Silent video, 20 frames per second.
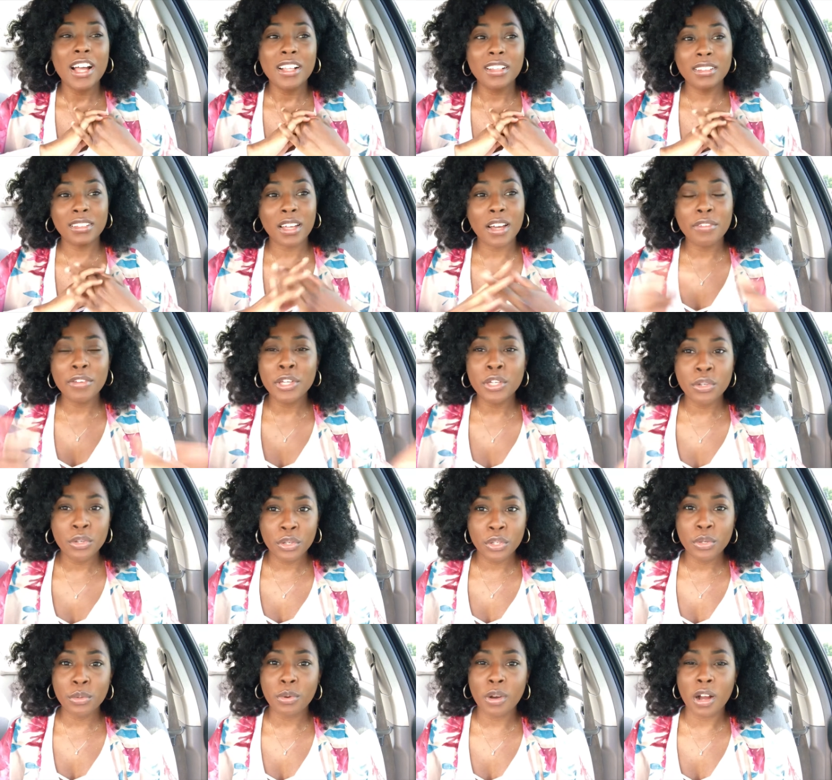loving who
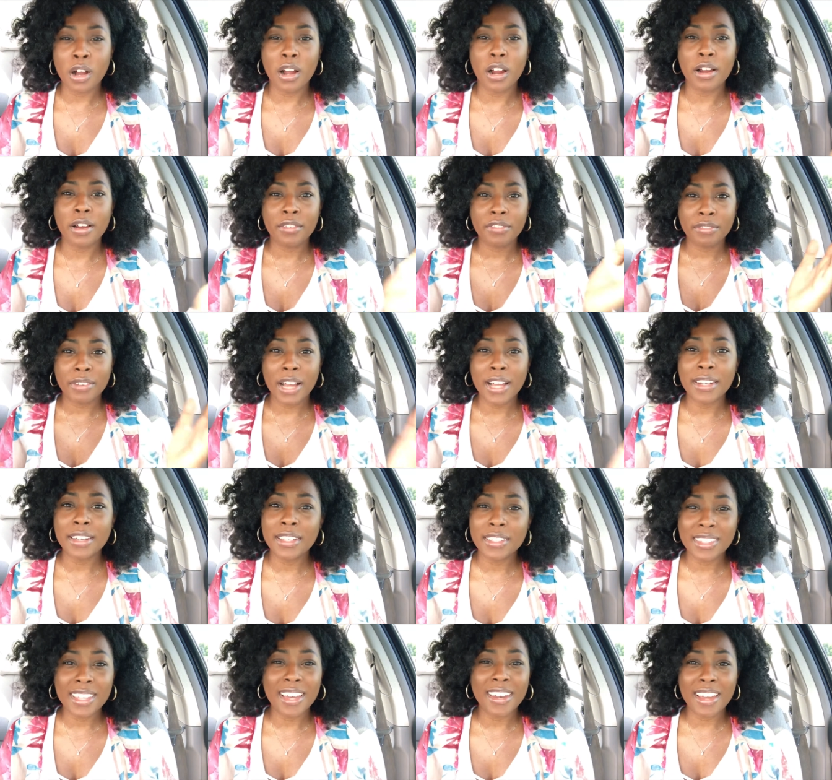you are,
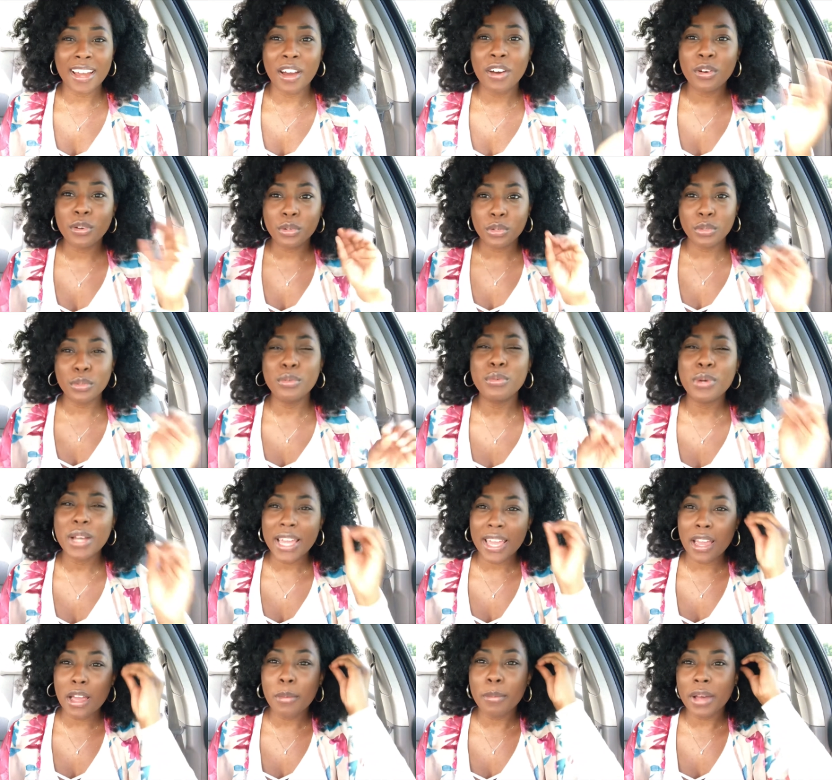finding that out. Who
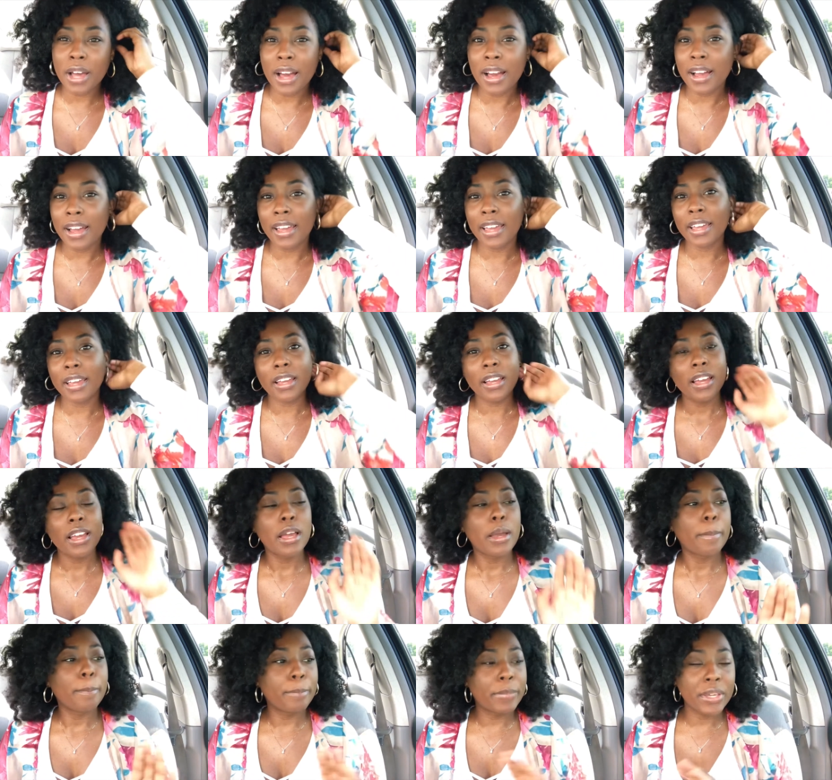am I?
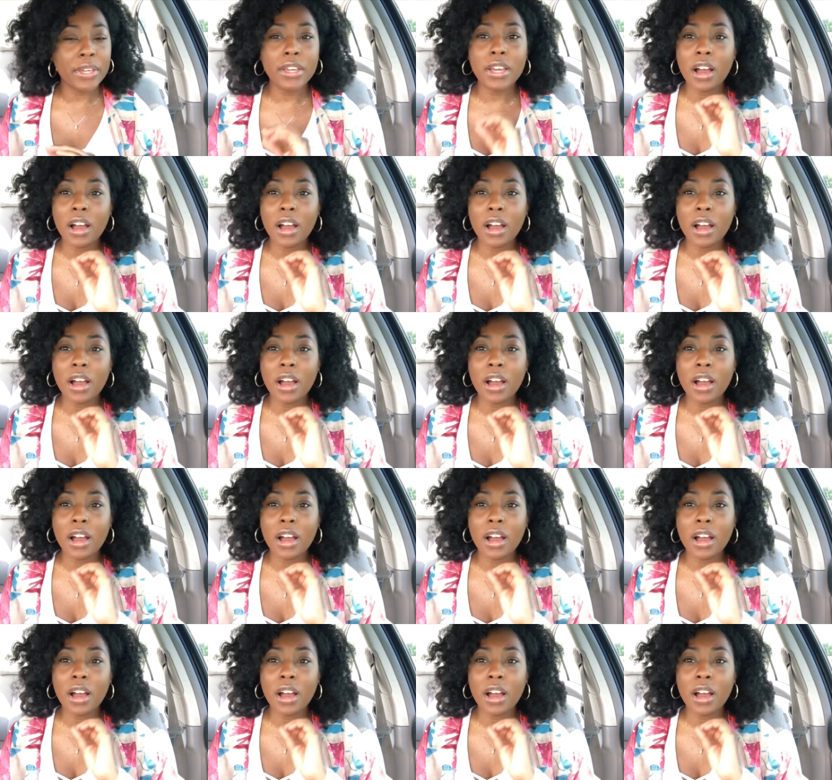Be